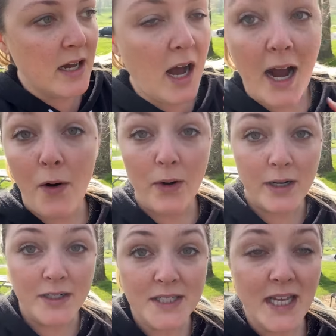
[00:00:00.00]

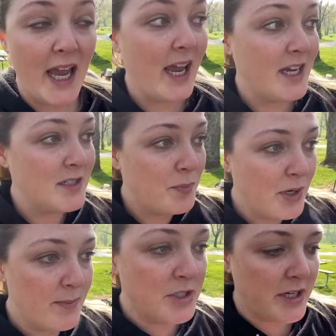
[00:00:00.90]
ours and
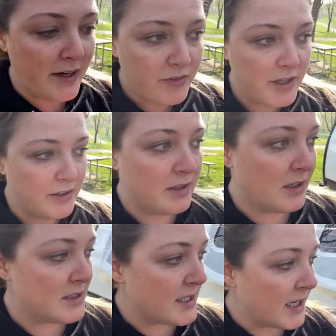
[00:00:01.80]
pretty much every
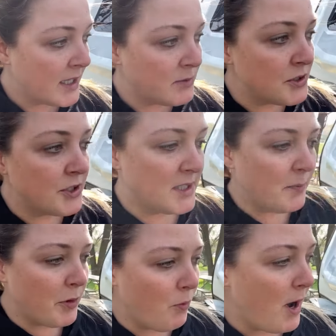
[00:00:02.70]
other site that was hooked
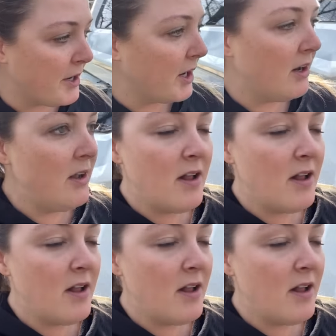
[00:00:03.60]
up with water,